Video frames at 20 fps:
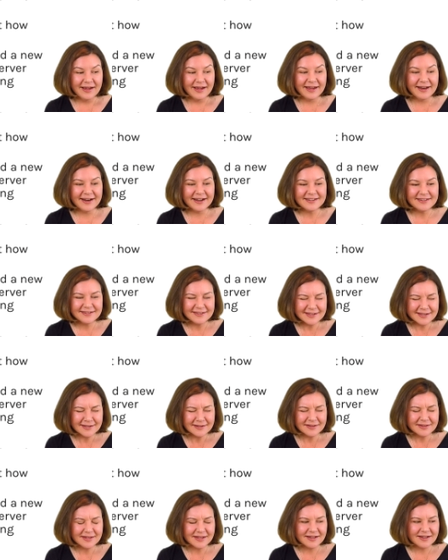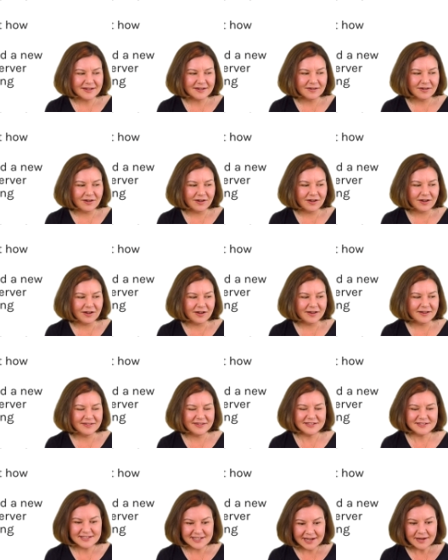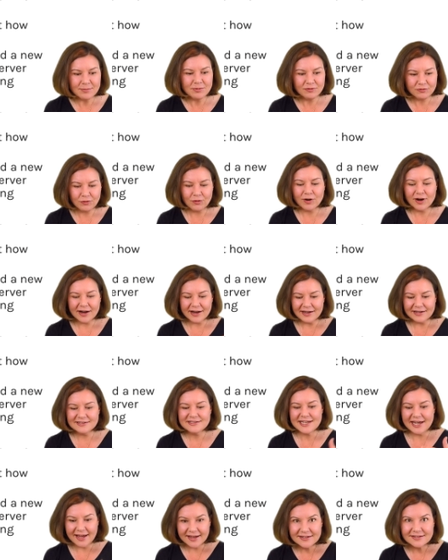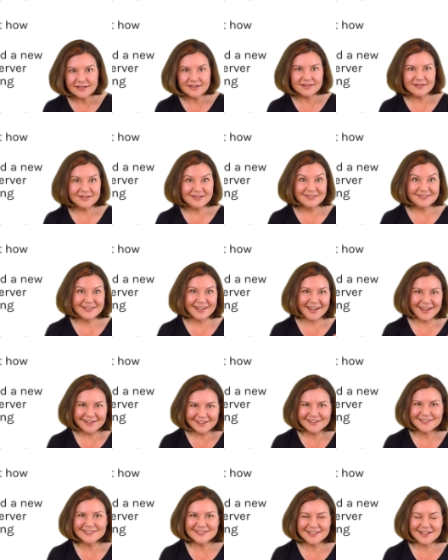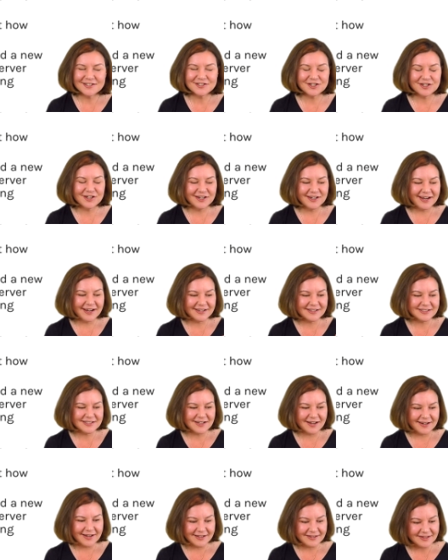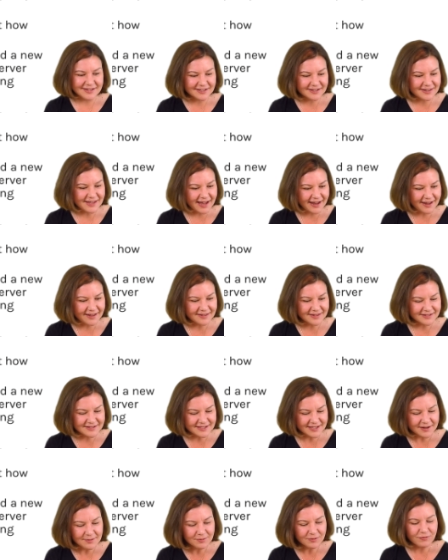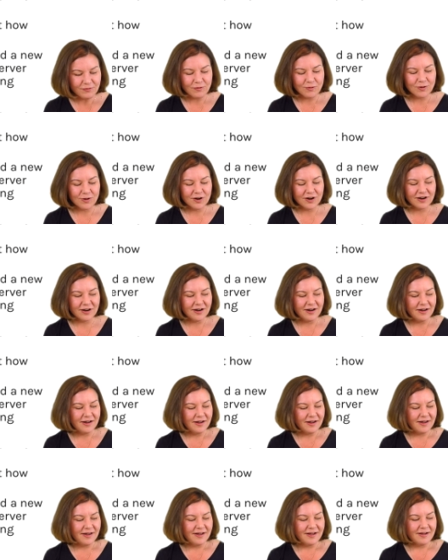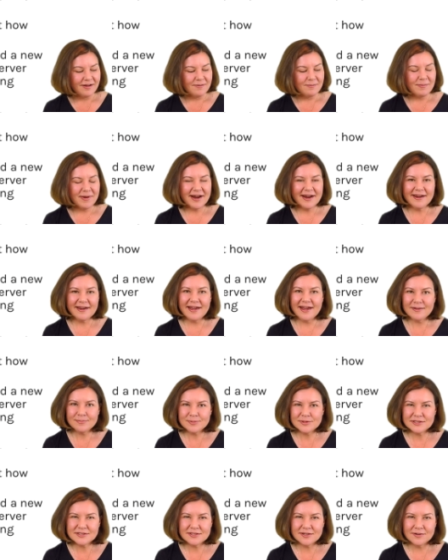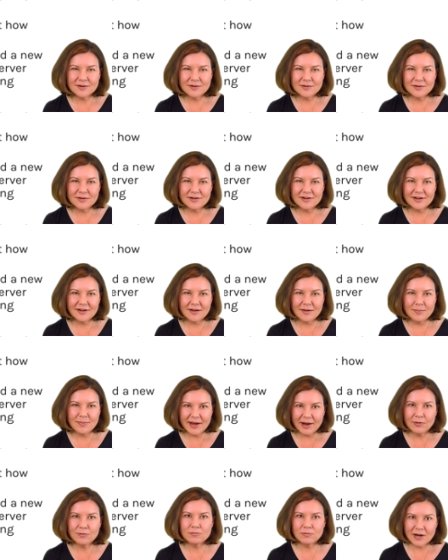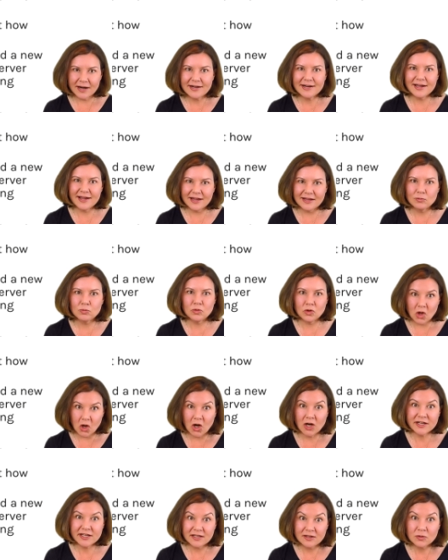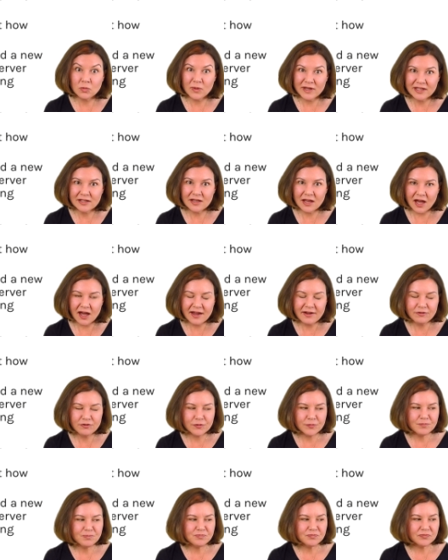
And I think that on the day before I attended Kalen's session on Hekaton, I think that the day before my episode about write ahead logging went live.